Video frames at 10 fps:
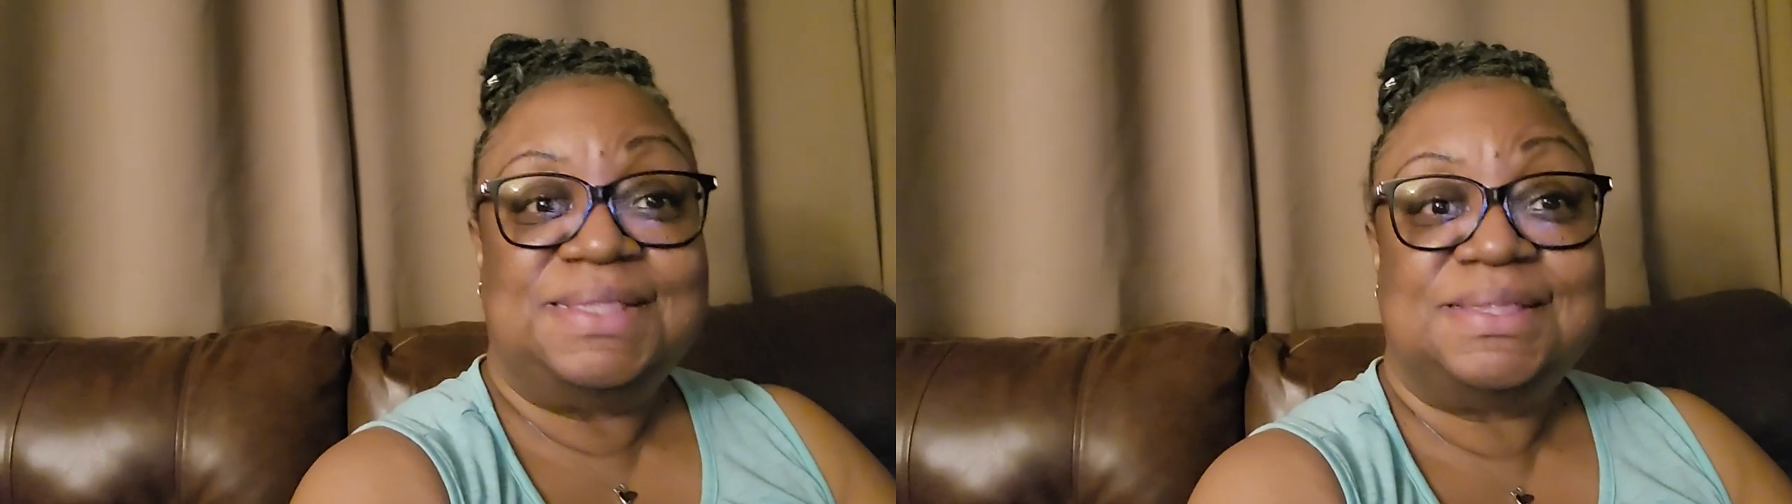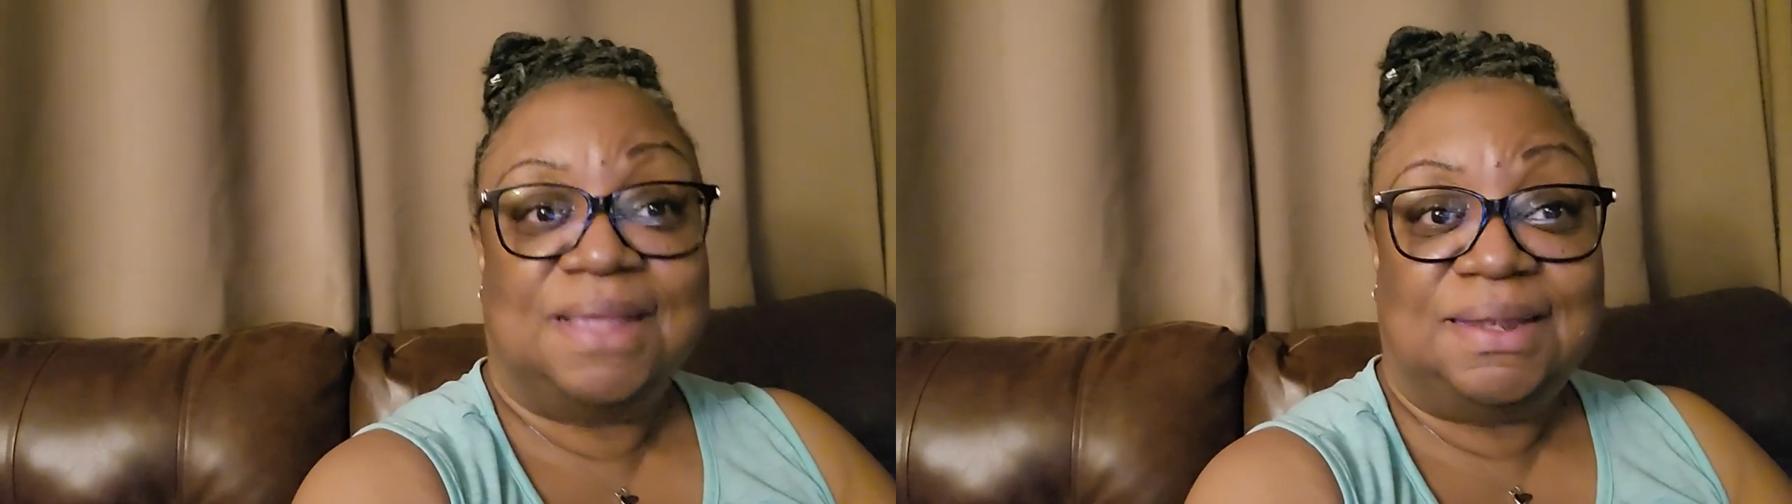
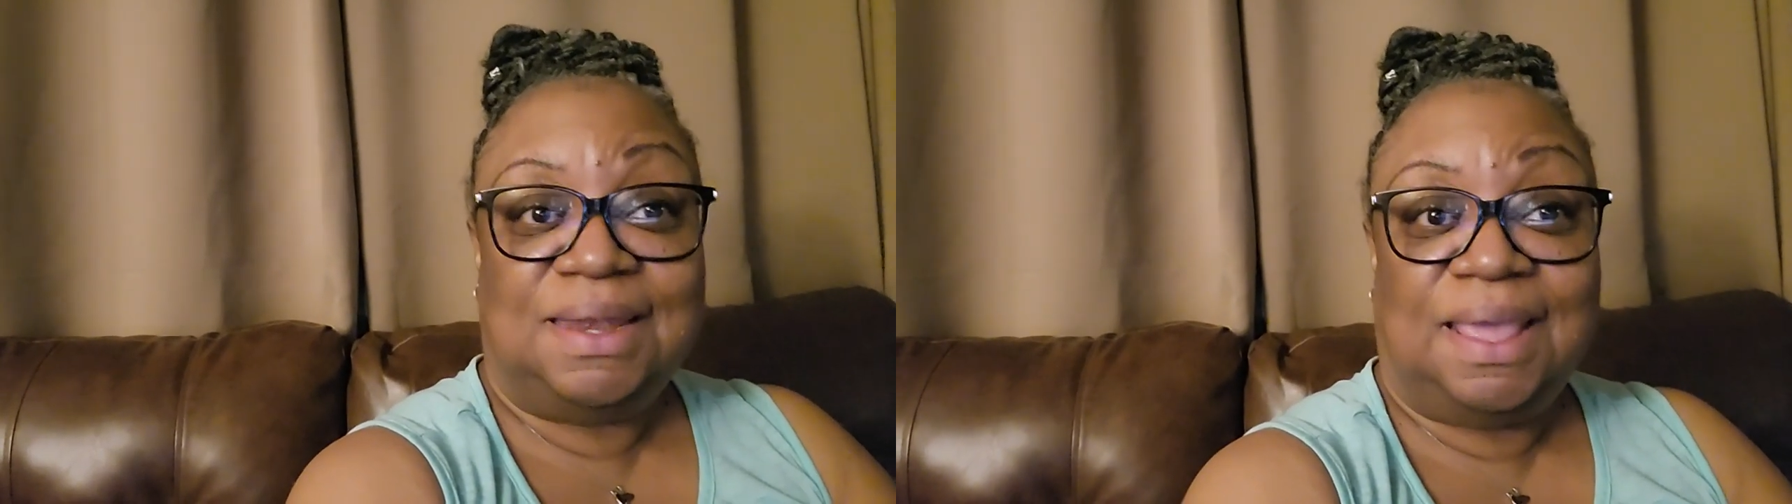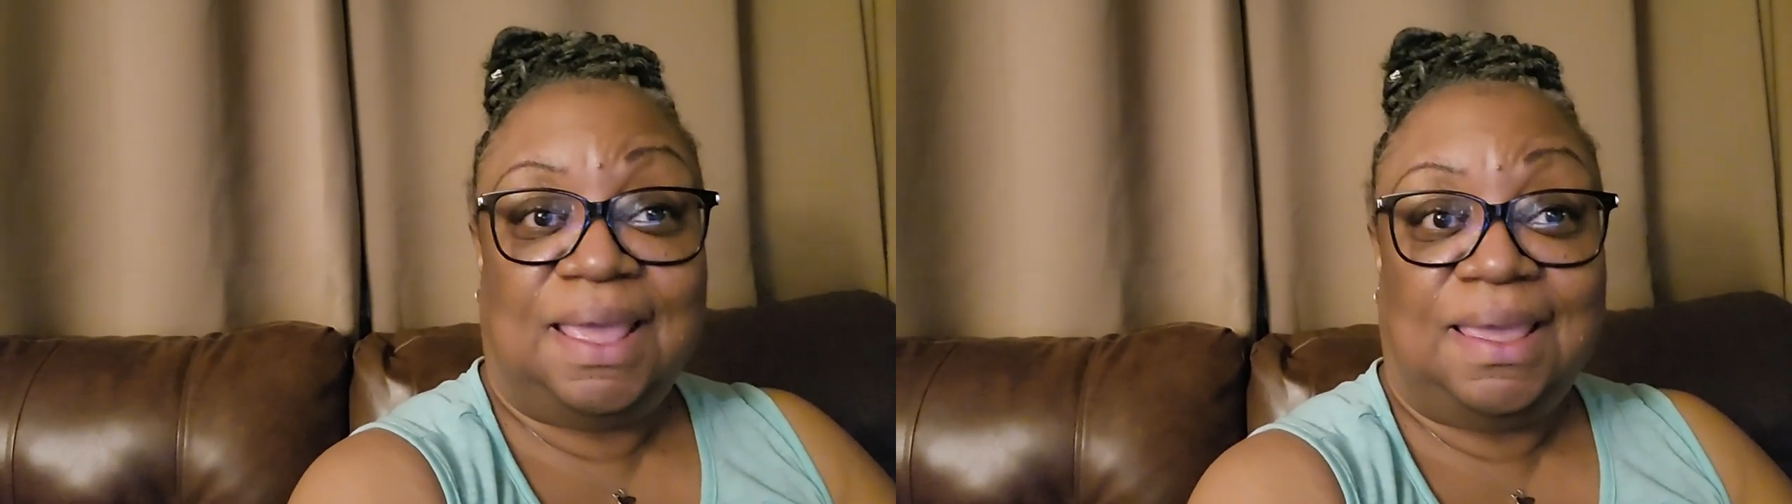
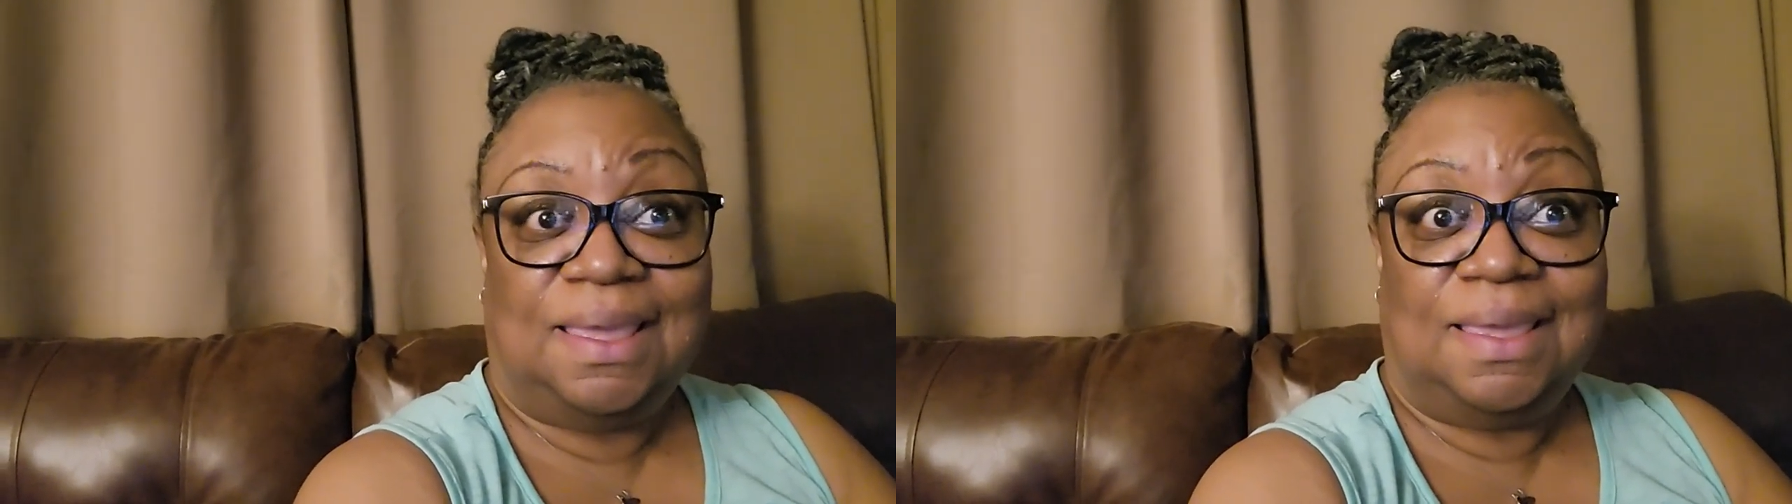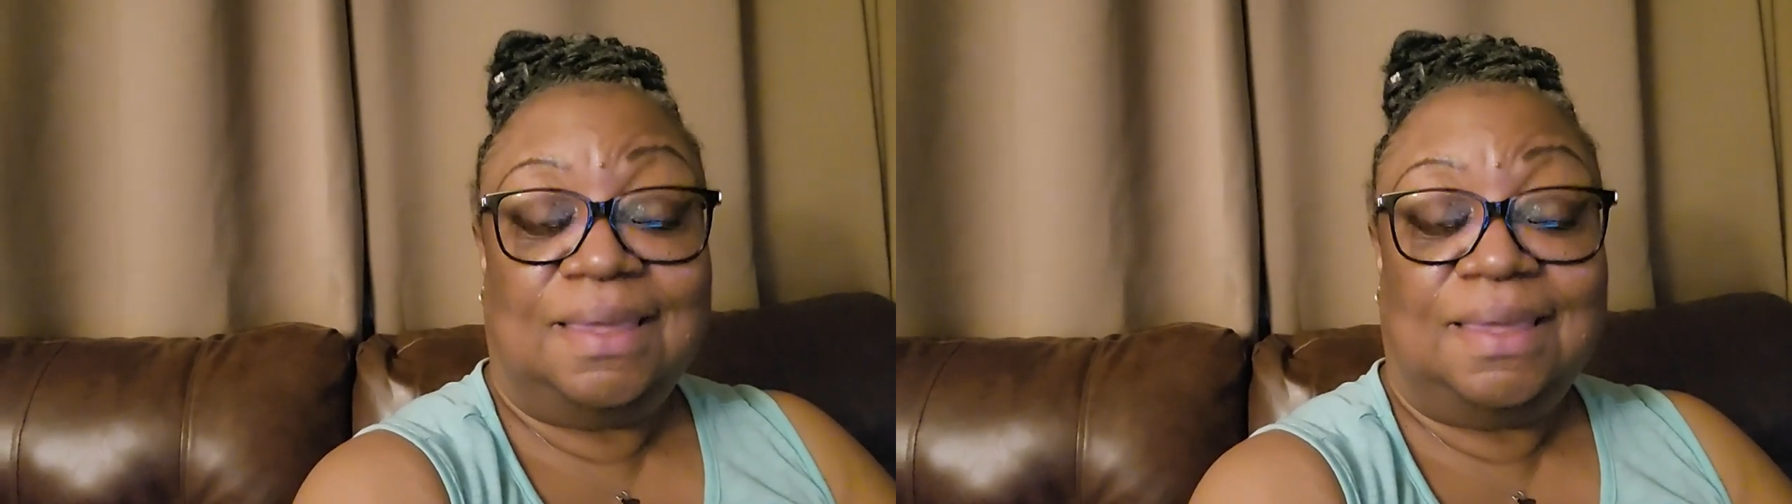Sunday.